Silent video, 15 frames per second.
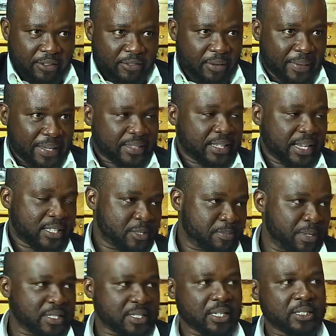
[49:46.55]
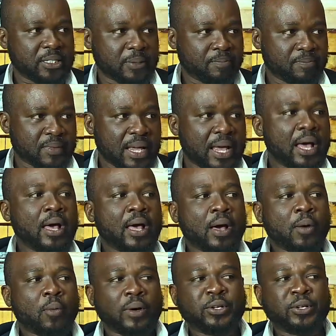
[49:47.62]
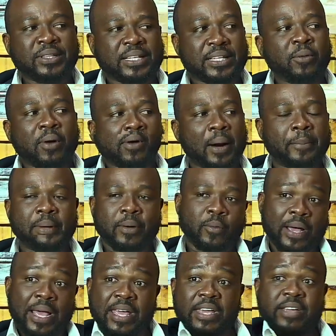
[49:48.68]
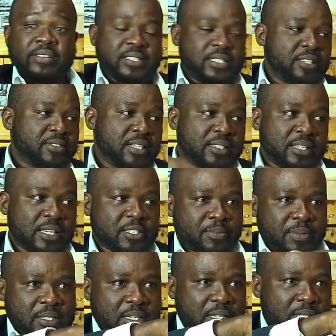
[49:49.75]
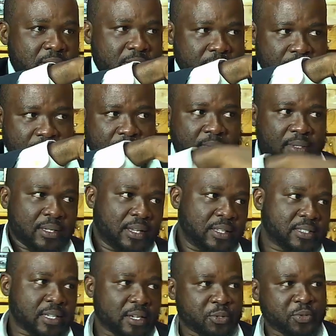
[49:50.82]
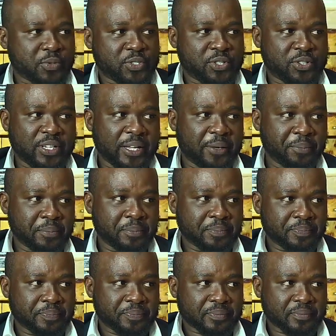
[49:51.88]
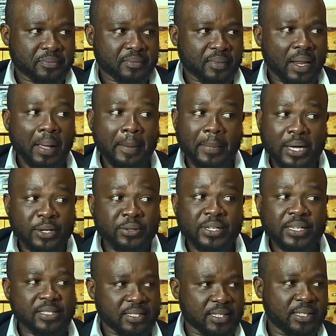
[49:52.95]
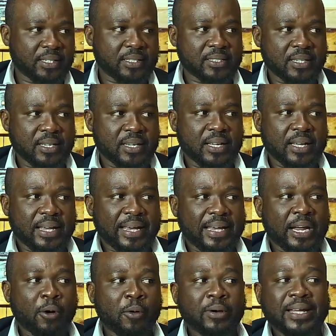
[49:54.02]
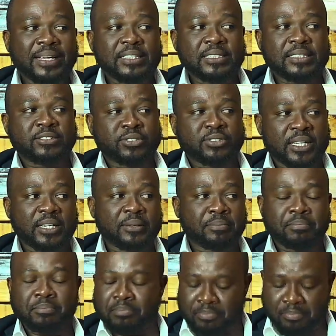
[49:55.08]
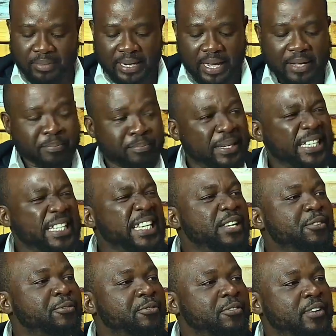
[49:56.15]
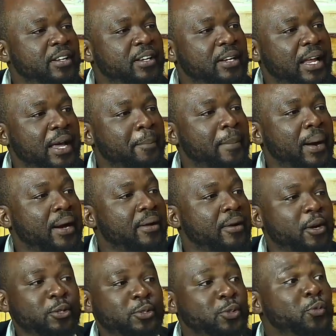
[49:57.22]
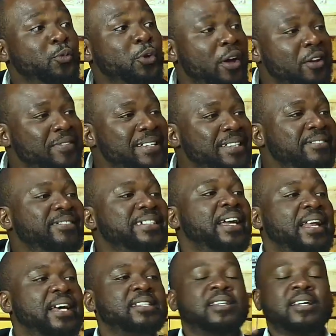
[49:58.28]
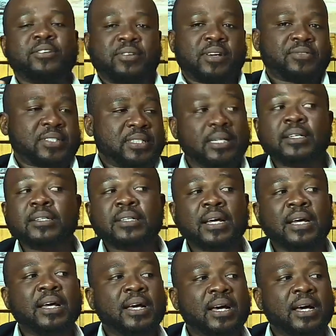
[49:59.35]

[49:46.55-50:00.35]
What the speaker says: give him a text message. What do you think will happen when he receives a text message? It comes with your name, but you didn't send it, and I will let it run like background. You don't even realize that you have sent